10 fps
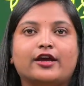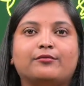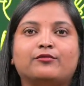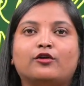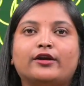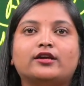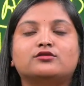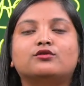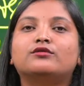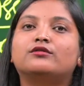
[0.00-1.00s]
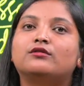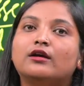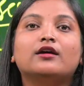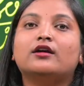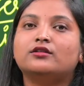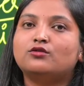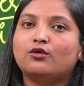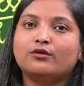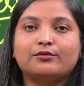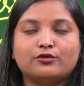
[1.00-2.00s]
Okay, so
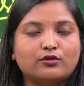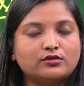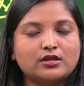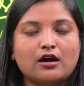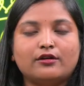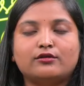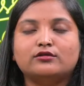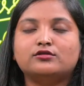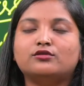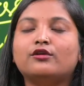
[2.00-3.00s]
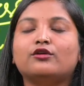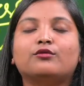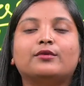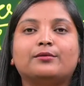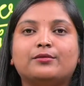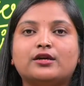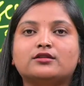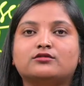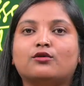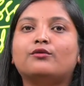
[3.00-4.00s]
those are also human beings, so
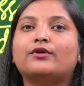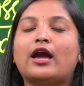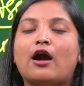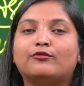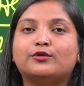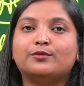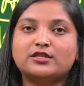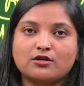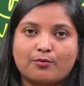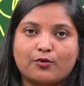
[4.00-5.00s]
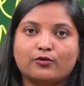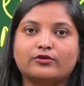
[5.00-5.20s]
we have to be support them.